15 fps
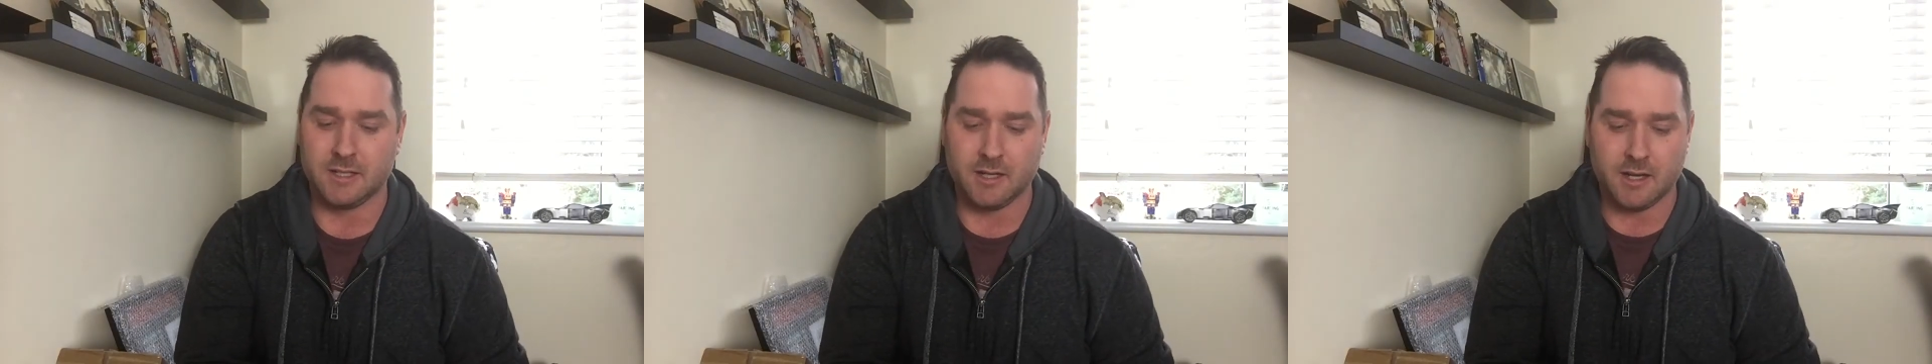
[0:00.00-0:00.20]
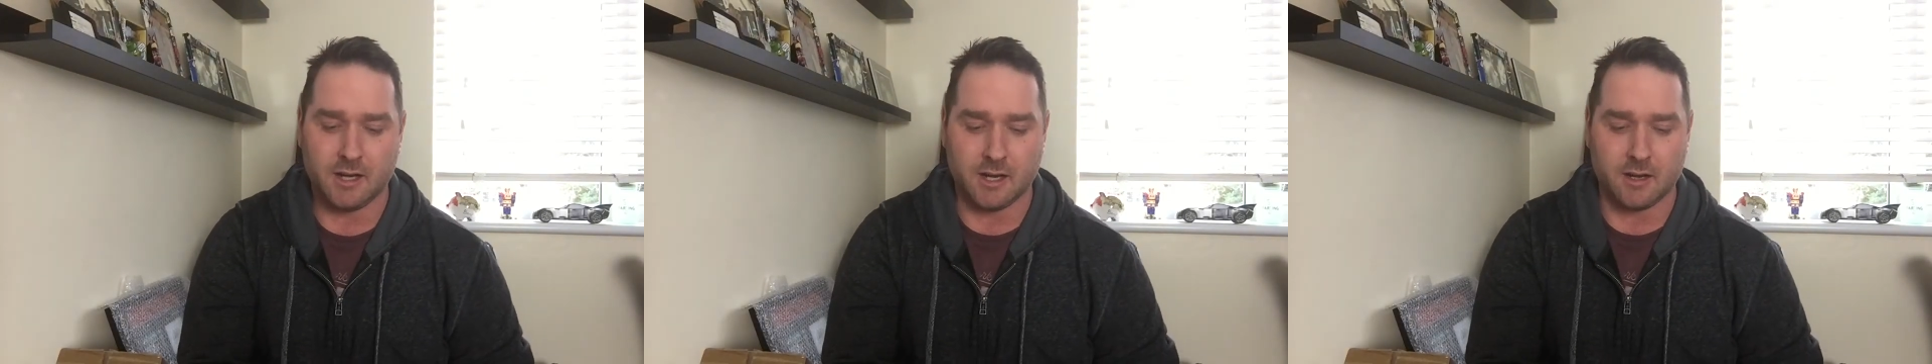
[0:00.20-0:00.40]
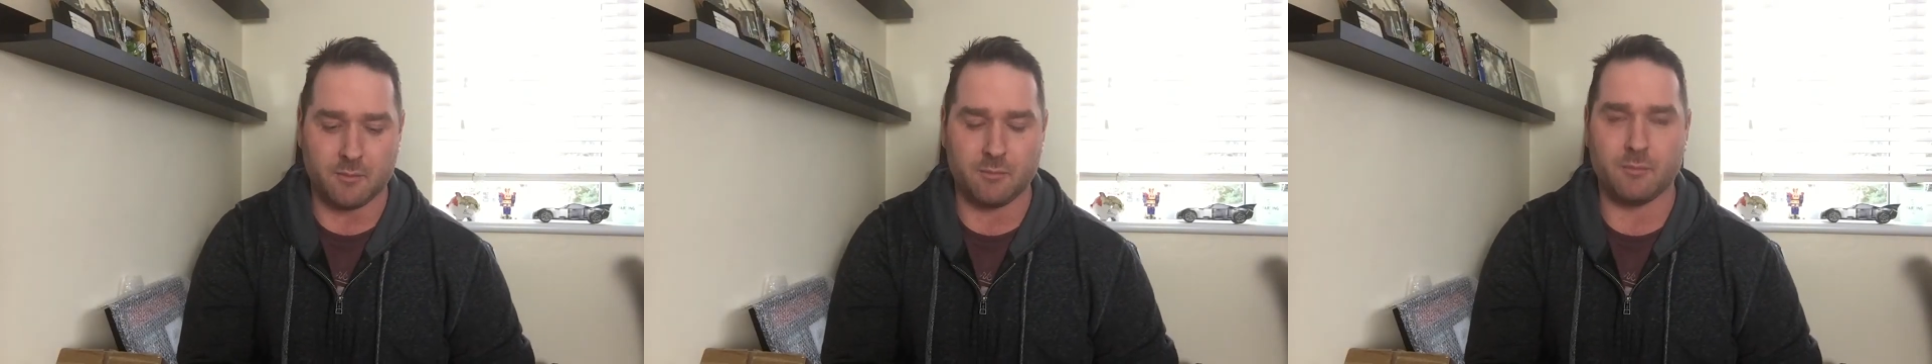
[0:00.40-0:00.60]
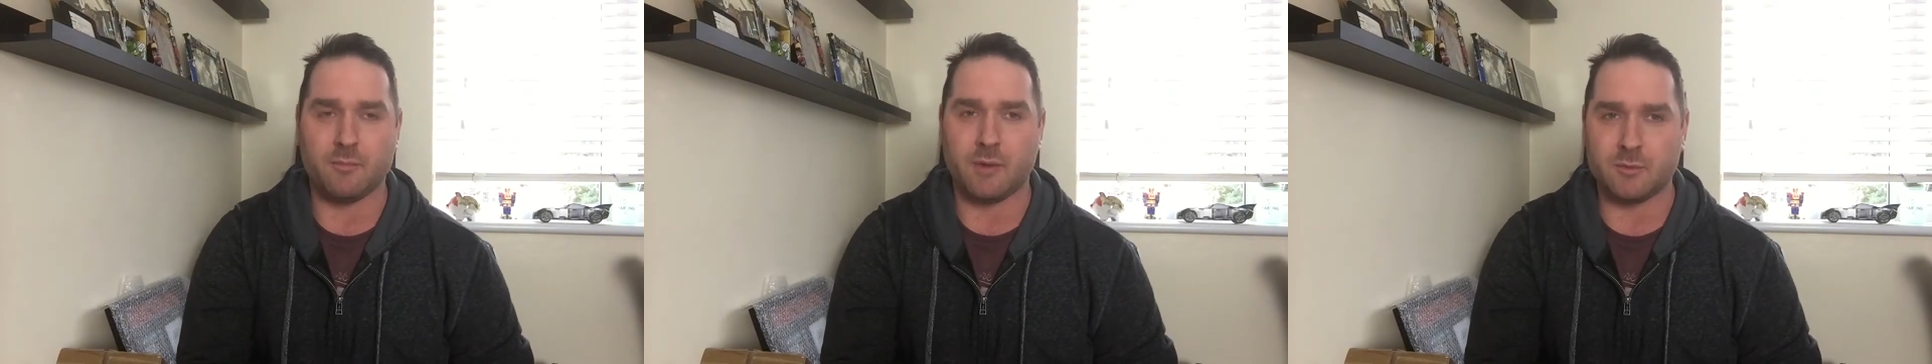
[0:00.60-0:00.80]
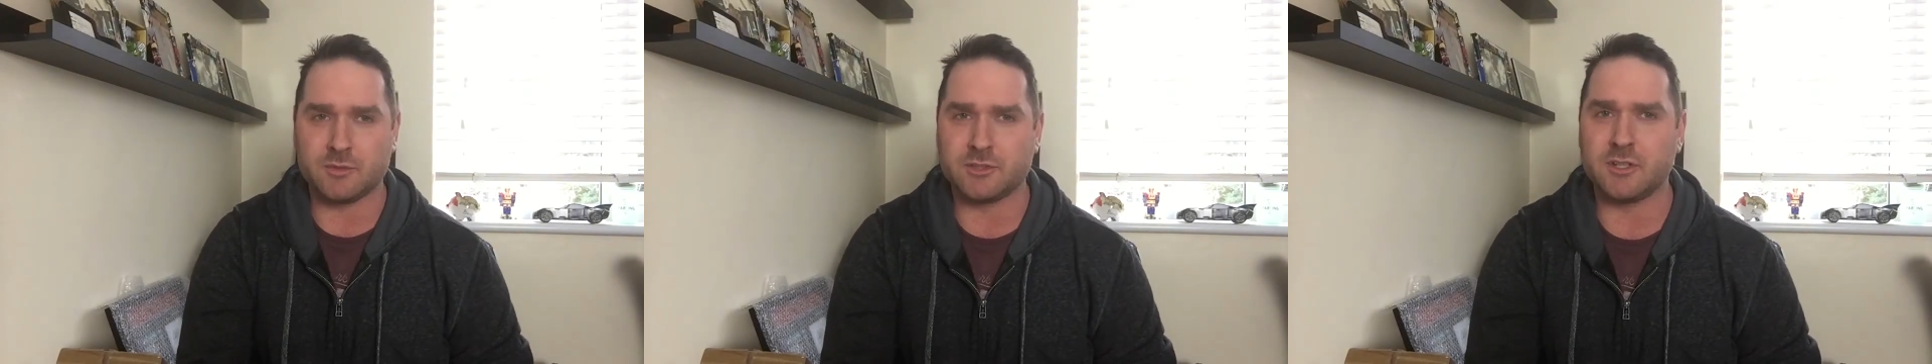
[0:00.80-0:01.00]
I'm
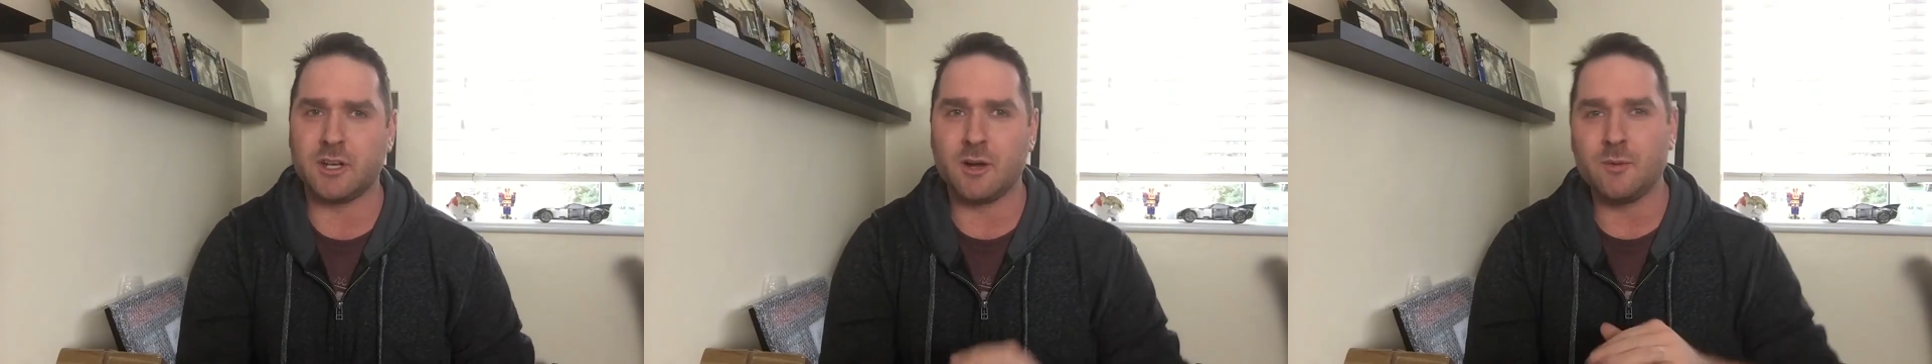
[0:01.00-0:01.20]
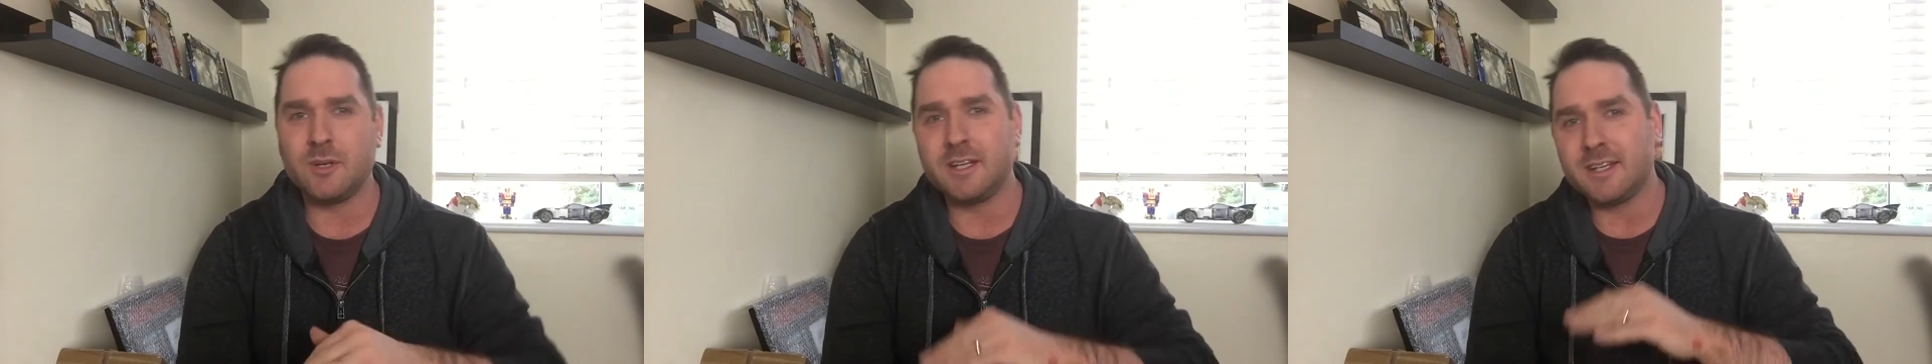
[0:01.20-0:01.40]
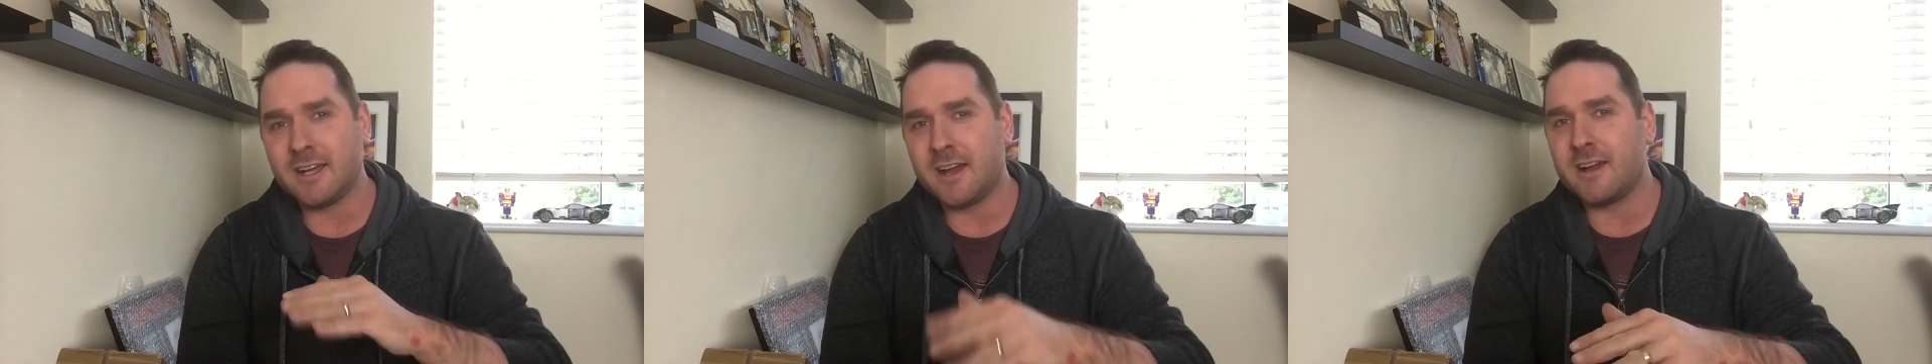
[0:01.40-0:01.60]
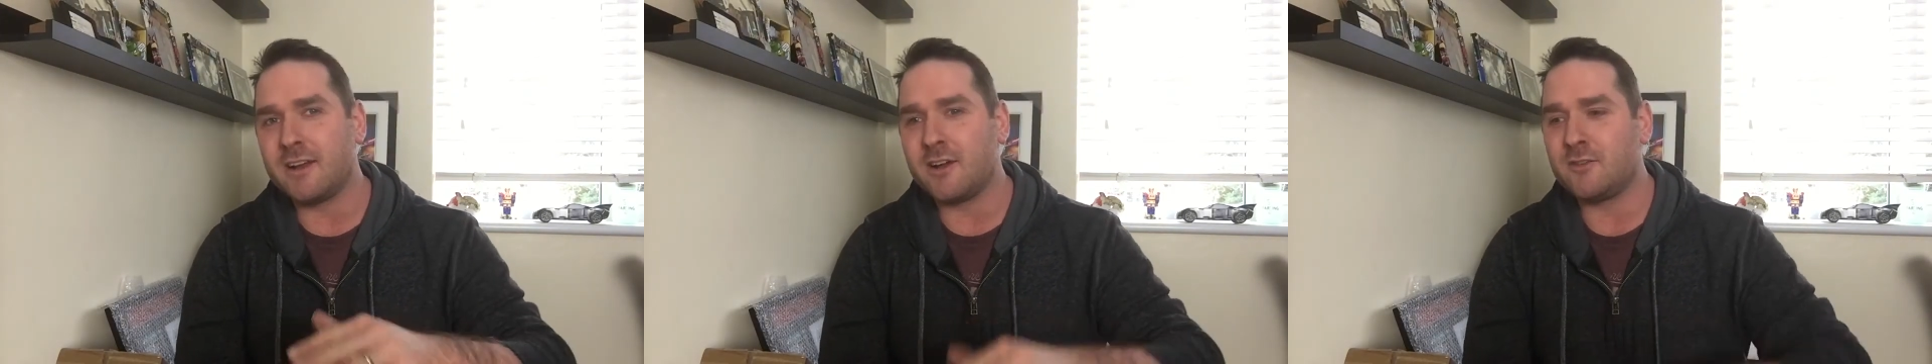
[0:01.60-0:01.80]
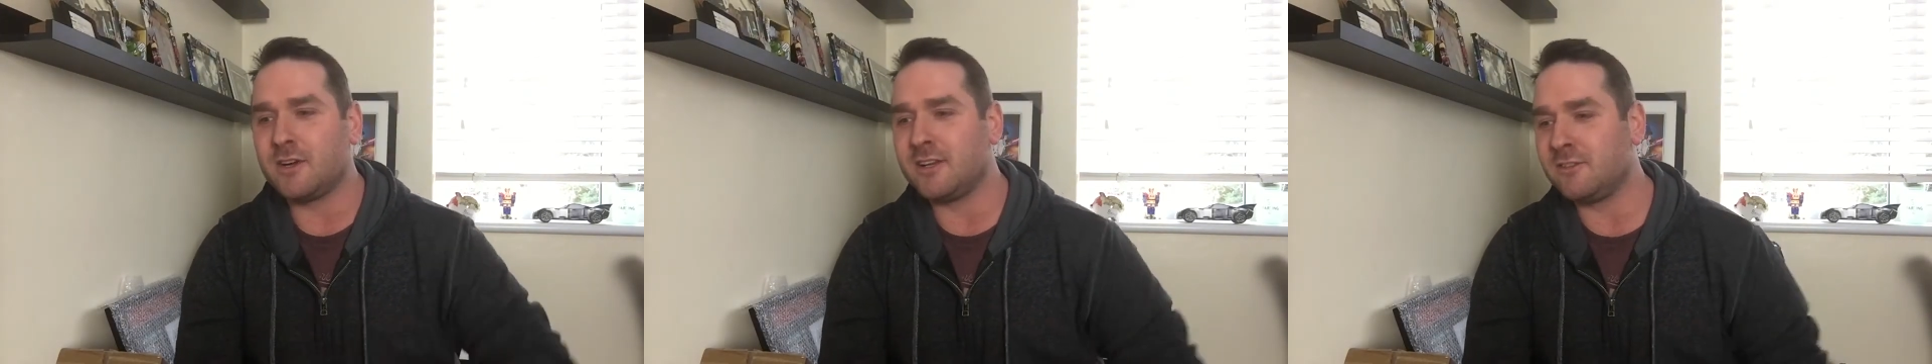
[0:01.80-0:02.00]
slowly getting her
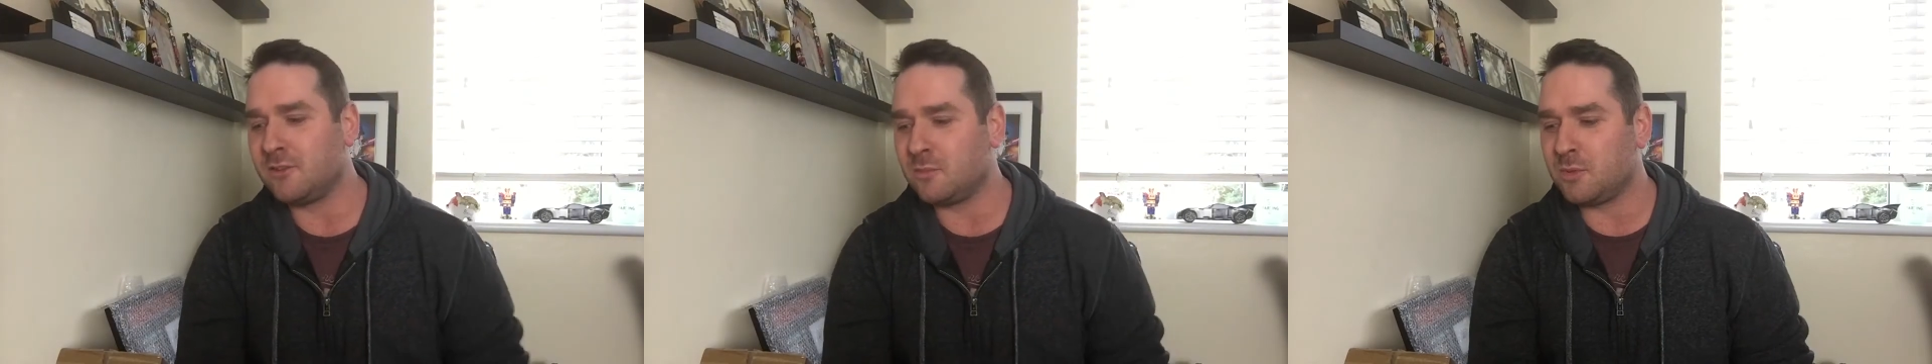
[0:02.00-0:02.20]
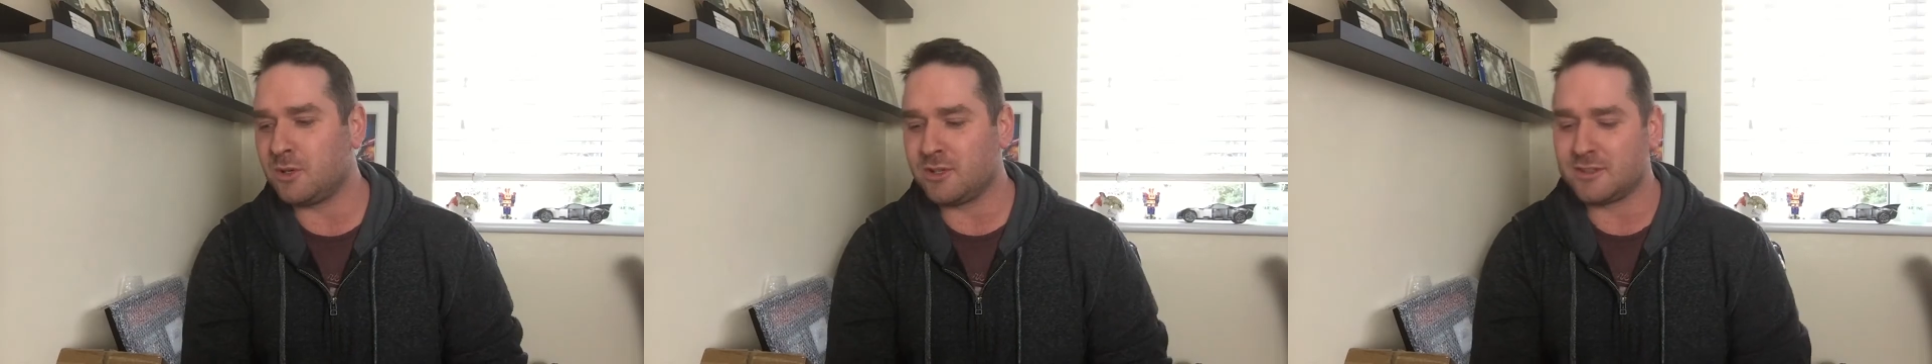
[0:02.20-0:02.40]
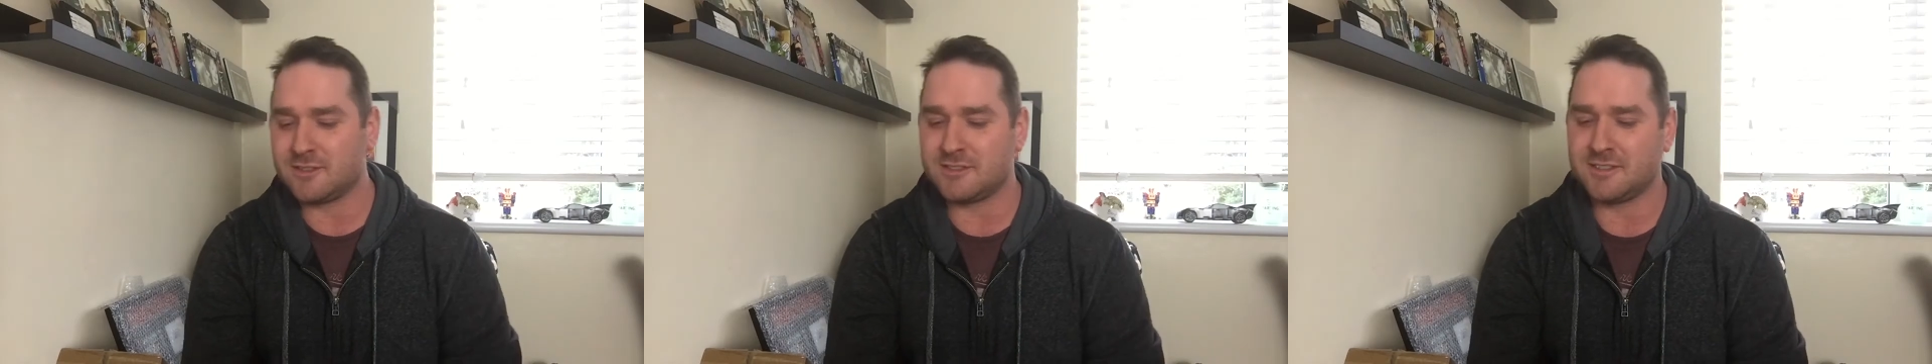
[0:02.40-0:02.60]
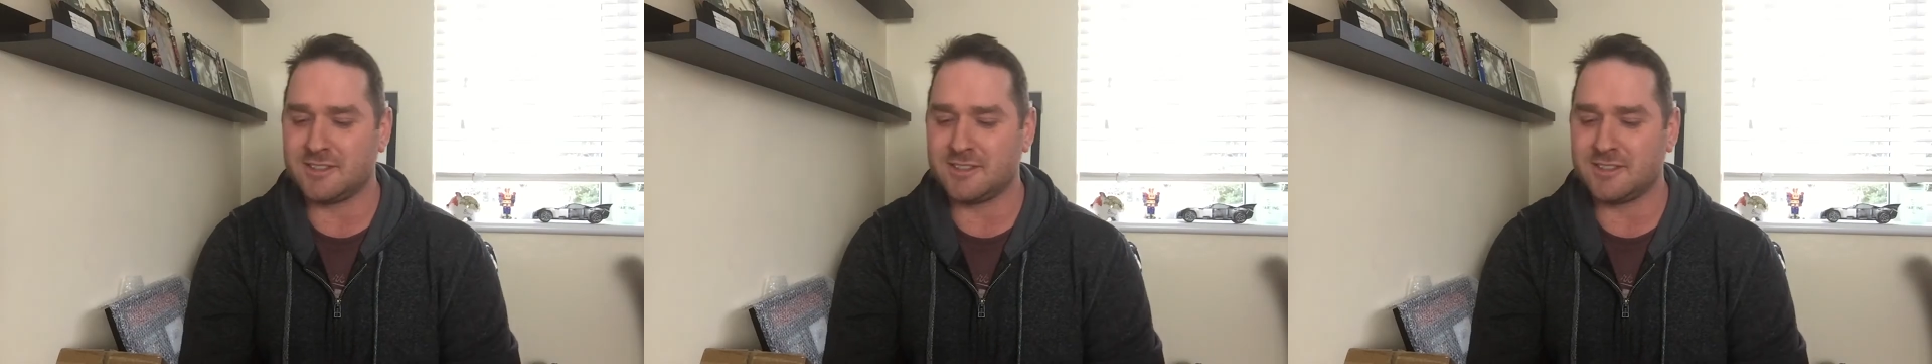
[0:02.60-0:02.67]
into books.